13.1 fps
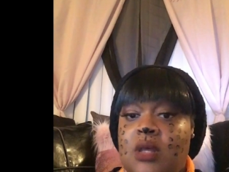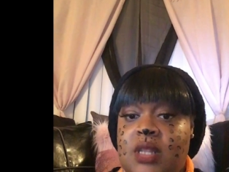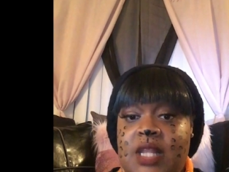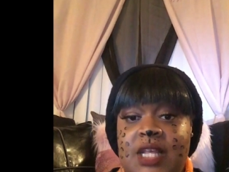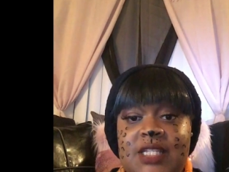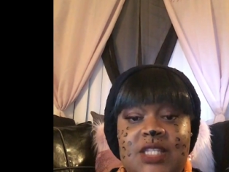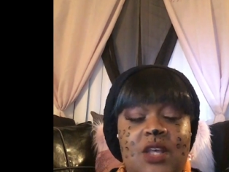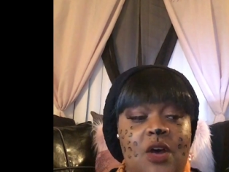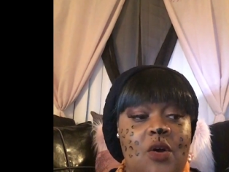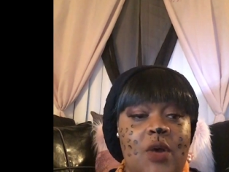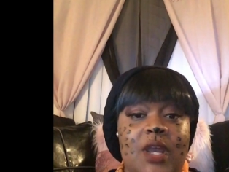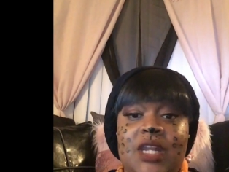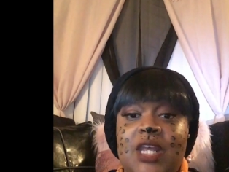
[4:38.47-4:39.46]
That's
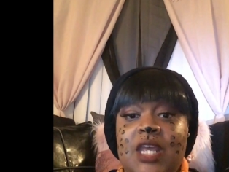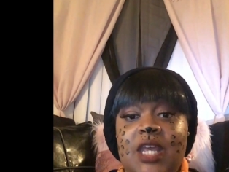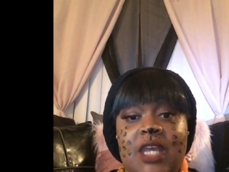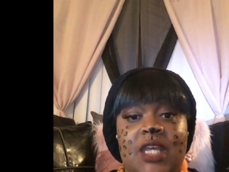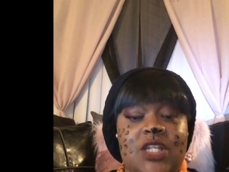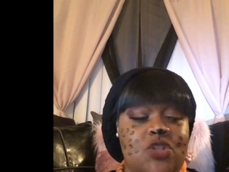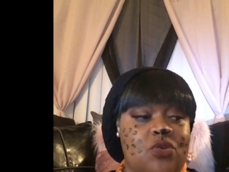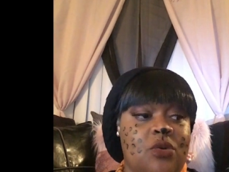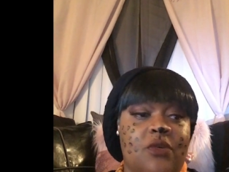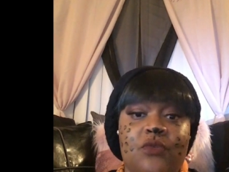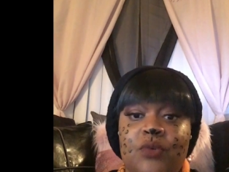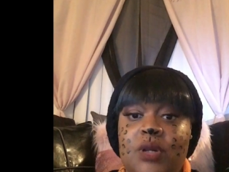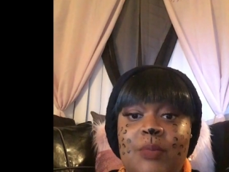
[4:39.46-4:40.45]
all. And it can get you a
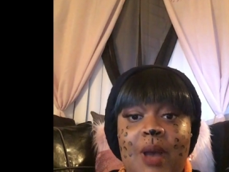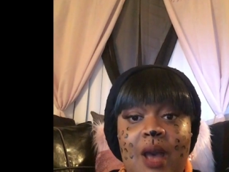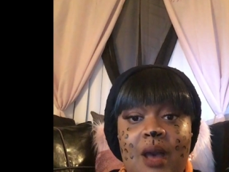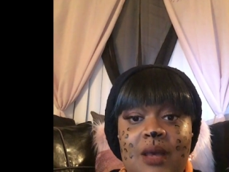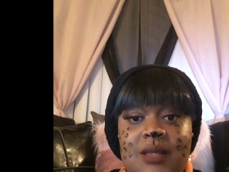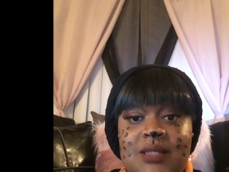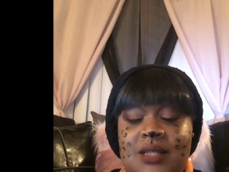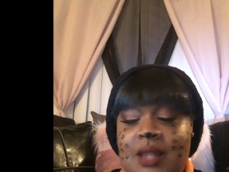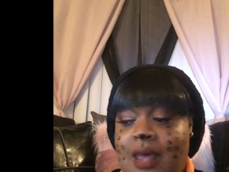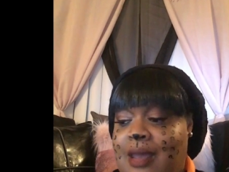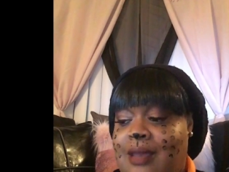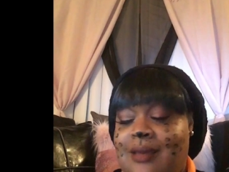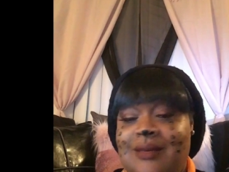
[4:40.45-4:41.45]
free box.
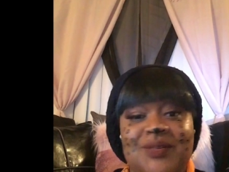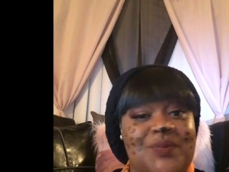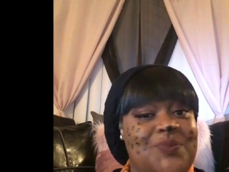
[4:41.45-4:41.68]
Like,